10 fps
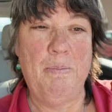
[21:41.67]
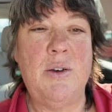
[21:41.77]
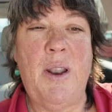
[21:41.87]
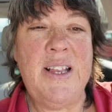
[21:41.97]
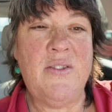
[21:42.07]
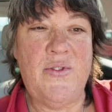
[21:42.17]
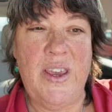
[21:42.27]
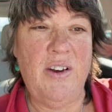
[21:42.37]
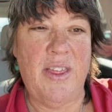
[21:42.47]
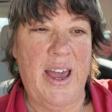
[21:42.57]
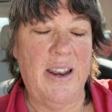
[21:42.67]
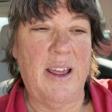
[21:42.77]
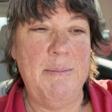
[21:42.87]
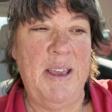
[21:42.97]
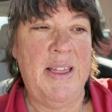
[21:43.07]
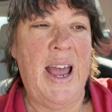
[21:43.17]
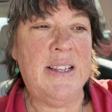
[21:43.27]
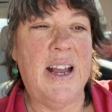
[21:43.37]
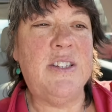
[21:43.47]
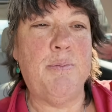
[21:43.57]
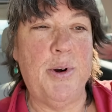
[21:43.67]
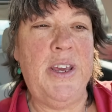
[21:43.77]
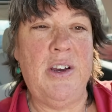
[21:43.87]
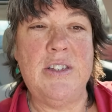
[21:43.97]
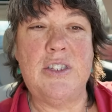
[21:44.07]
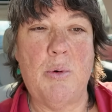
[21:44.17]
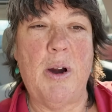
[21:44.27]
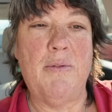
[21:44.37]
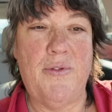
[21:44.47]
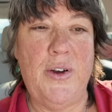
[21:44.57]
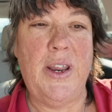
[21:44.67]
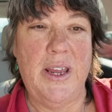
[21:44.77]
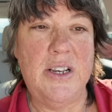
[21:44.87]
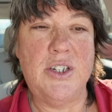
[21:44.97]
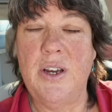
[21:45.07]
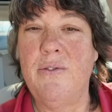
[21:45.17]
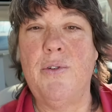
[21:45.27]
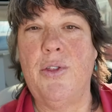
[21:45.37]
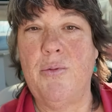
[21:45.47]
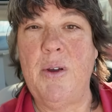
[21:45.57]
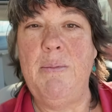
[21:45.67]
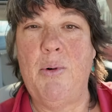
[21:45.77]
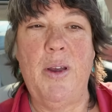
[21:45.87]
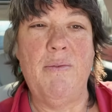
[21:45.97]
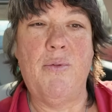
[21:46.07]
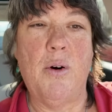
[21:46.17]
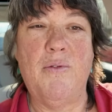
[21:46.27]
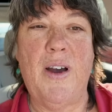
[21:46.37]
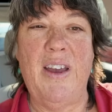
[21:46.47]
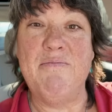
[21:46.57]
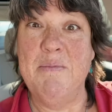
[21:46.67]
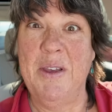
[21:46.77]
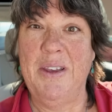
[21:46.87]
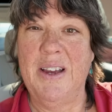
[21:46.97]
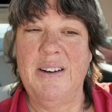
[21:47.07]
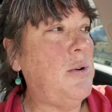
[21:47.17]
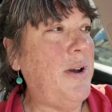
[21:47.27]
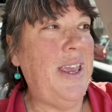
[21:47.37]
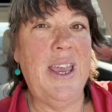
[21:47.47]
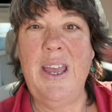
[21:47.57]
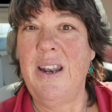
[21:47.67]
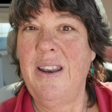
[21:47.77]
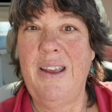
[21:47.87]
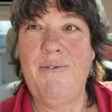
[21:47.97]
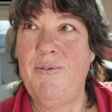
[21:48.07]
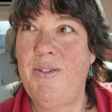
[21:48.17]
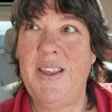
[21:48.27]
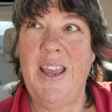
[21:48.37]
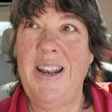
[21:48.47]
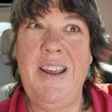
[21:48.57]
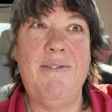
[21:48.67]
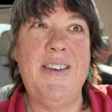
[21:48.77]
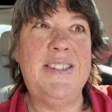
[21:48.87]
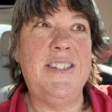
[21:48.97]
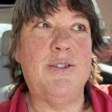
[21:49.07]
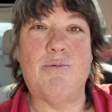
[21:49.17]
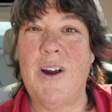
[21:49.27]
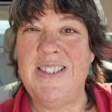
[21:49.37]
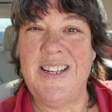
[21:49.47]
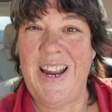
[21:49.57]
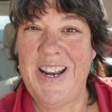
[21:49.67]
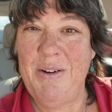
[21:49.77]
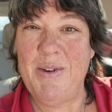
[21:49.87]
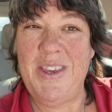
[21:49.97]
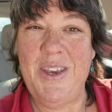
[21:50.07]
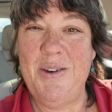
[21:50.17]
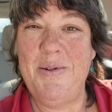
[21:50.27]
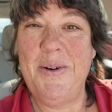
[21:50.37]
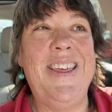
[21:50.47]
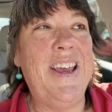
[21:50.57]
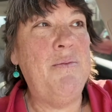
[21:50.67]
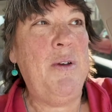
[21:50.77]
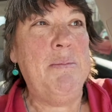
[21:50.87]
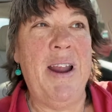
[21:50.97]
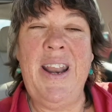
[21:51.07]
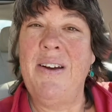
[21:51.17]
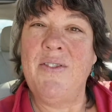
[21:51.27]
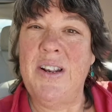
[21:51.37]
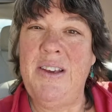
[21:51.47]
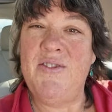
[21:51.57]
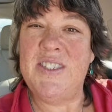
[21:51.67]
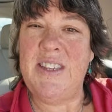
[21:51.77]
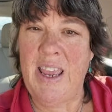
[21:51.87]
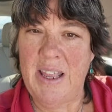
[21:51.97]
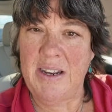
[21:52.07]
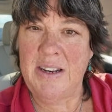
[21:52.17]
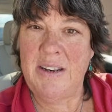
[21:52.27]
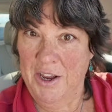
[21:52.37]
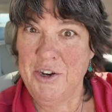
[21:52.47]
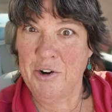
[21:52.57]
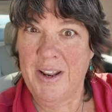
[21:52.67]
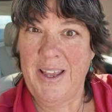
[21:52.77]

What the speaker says: So let's figure that. I mean, that's pretty good square footage for $3.45 million. So again, if any of this is resonating with you, then we might have to leave Staunton on your